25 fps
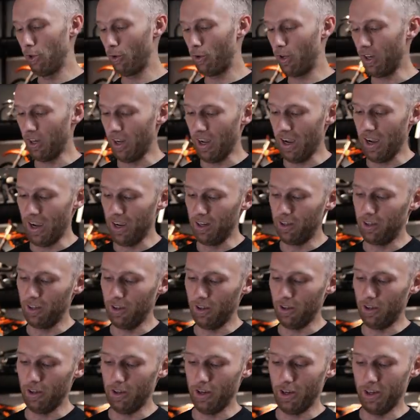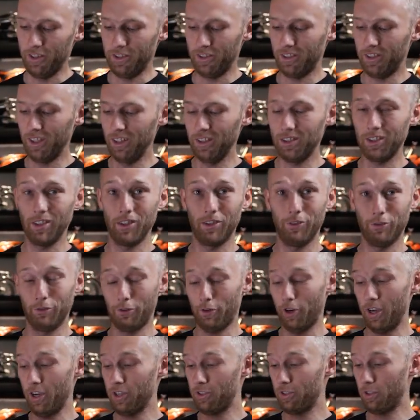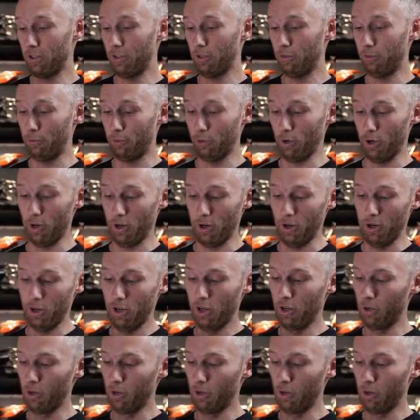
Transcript: You can add a nice tinted visor for a